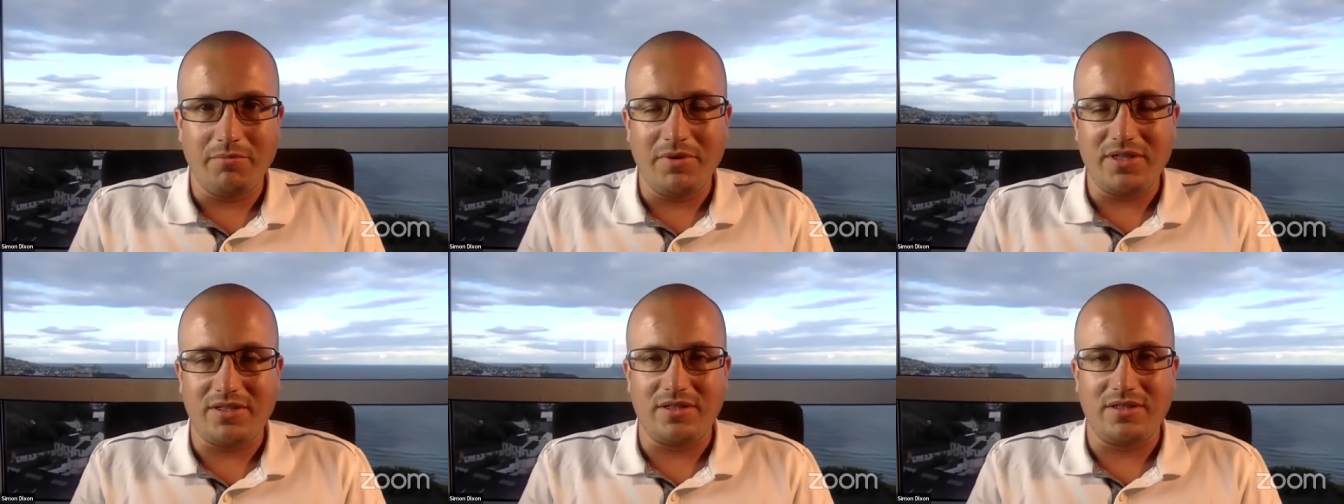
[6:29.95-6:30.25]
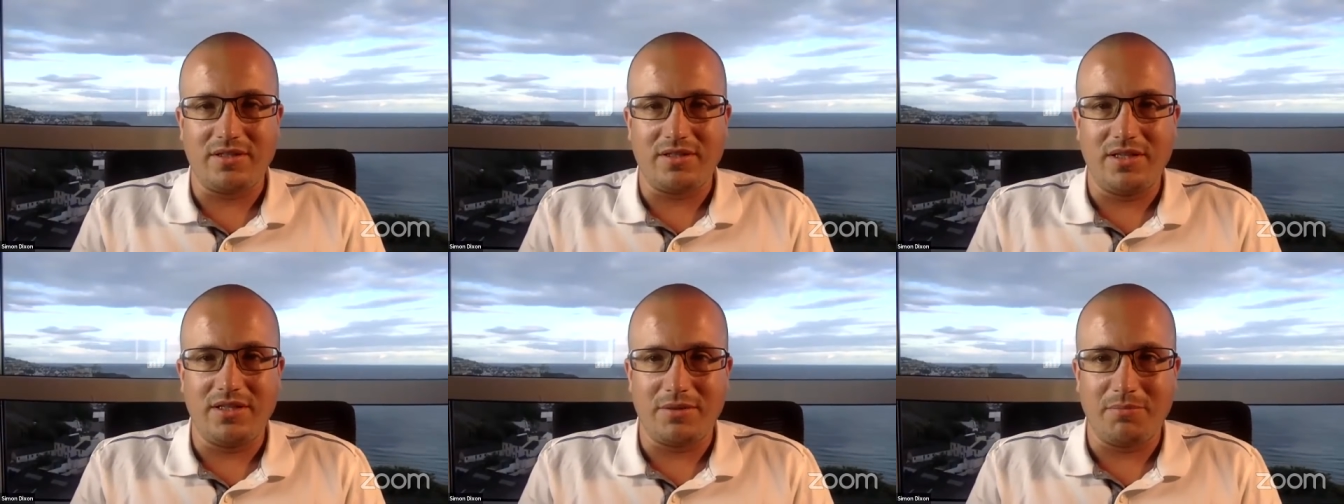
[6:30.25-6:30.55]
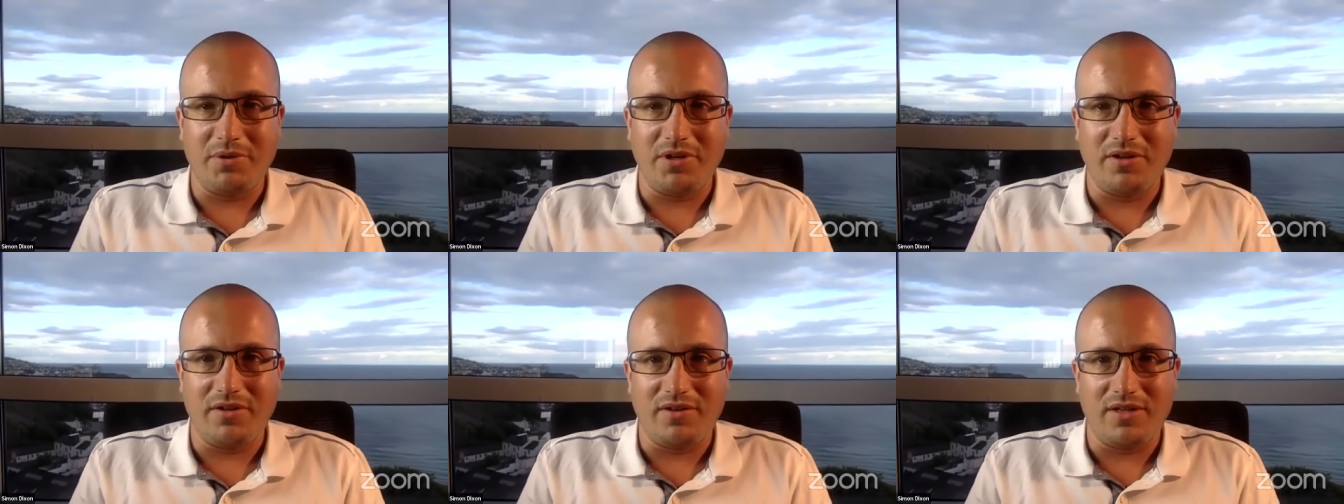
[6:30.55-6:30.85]

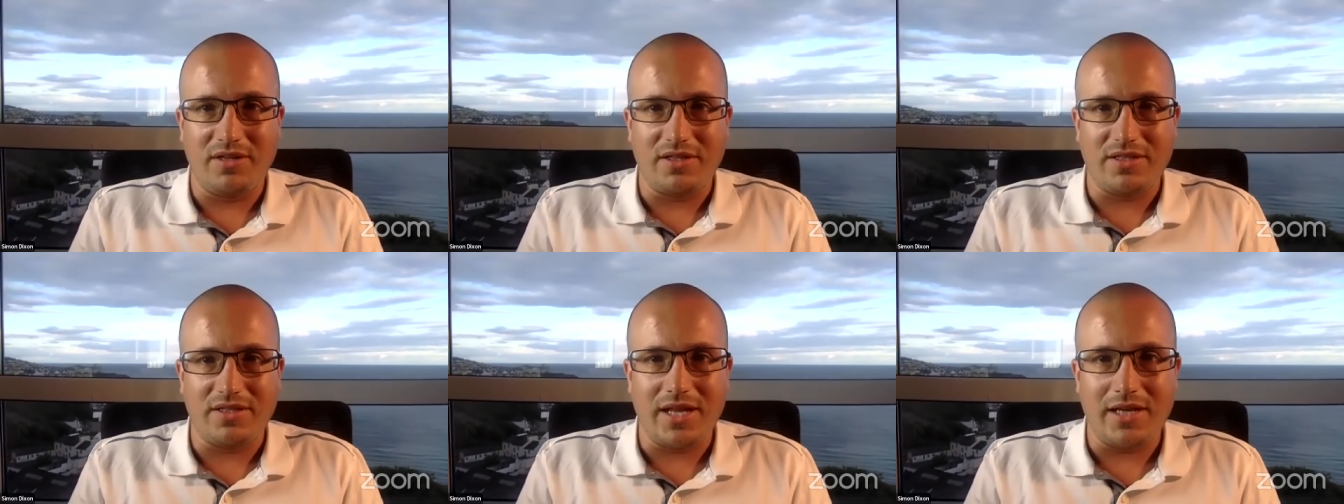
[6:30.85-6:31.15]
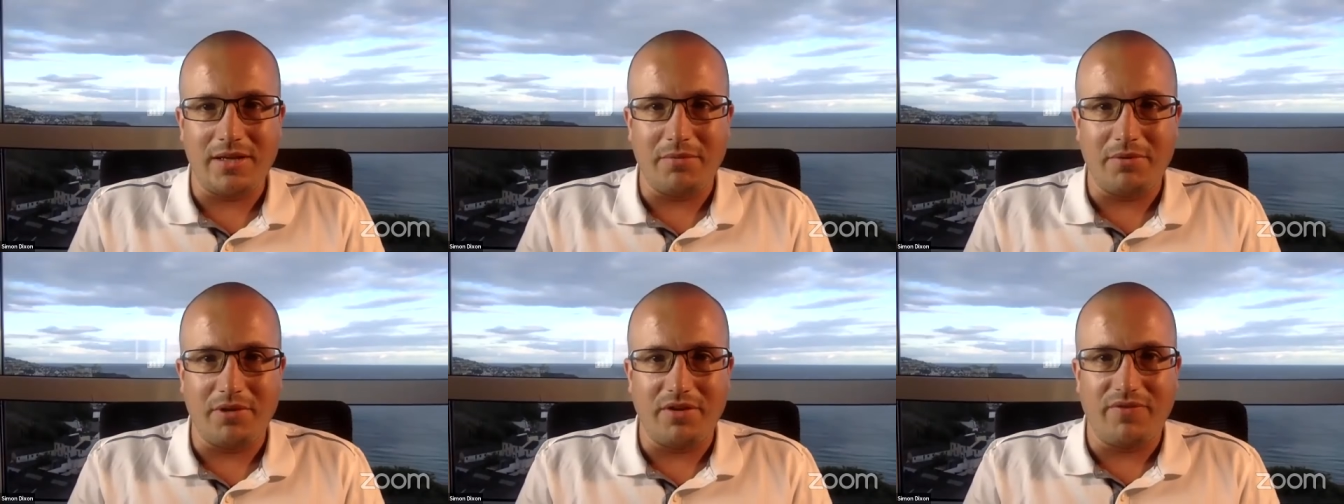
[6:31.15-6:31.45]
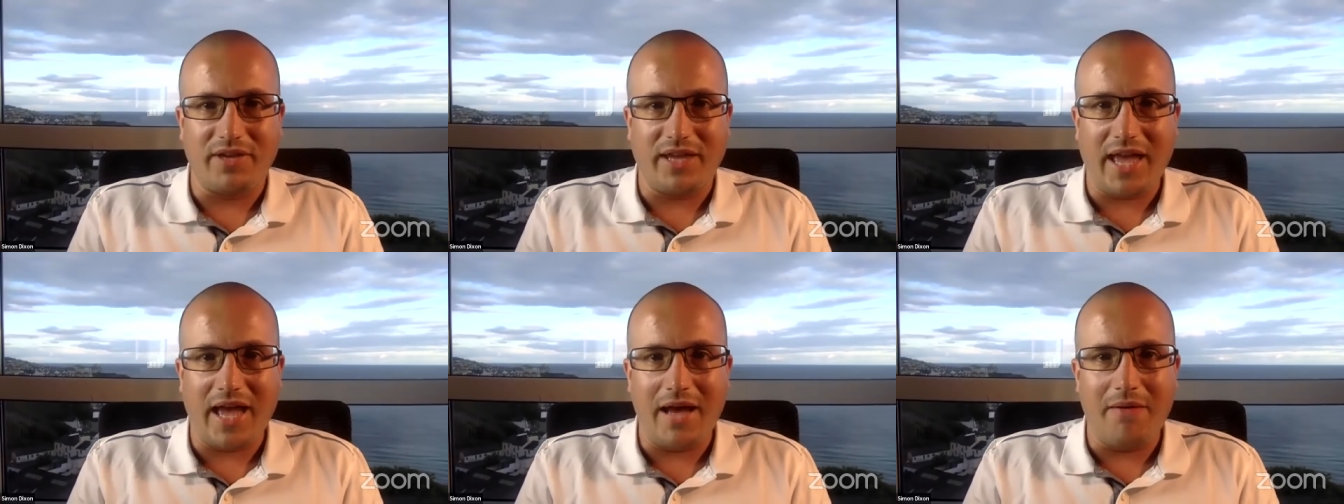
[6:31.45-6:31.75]
there's an element
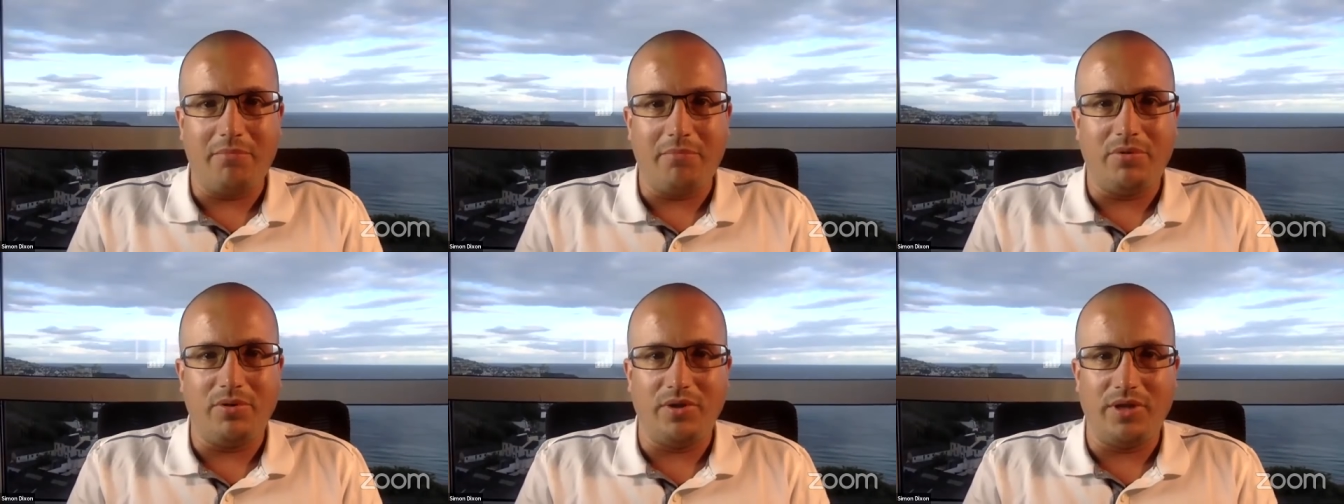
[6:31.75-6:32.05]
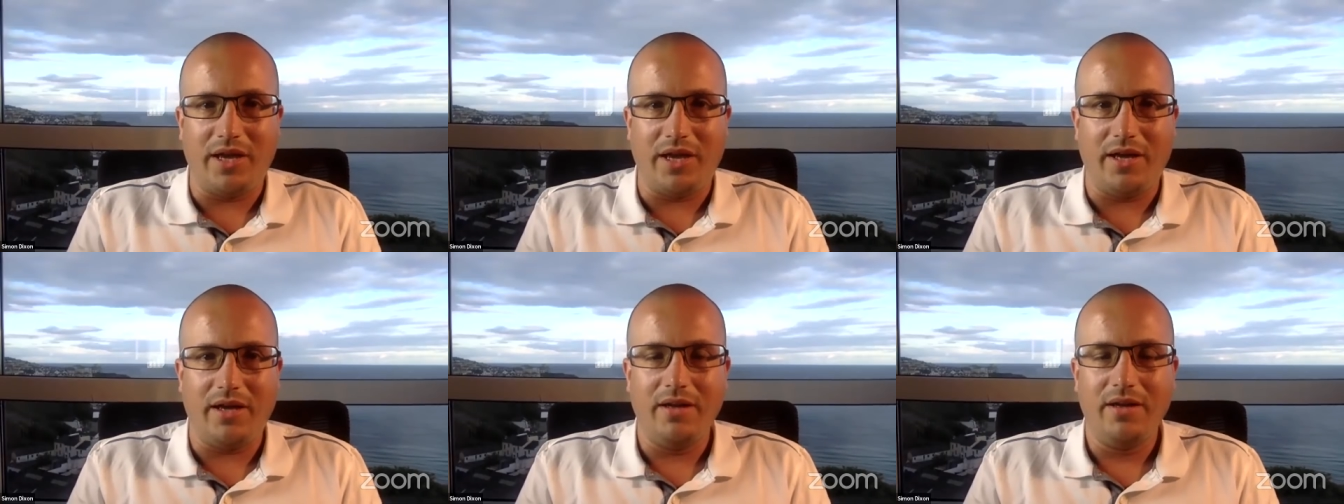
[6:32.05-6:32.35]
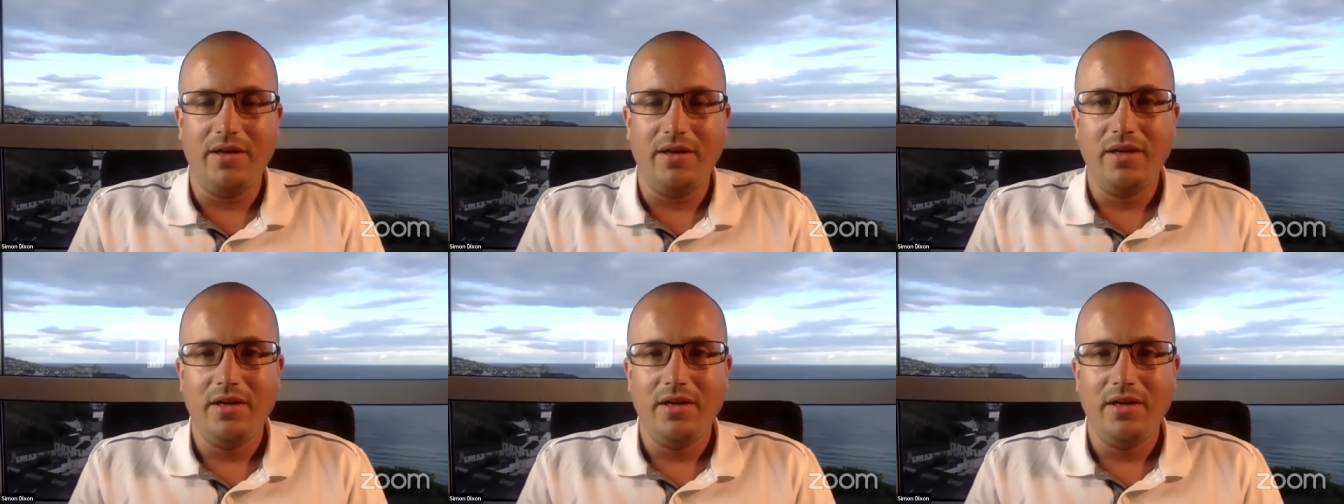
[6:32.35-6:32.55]
of a gamble there,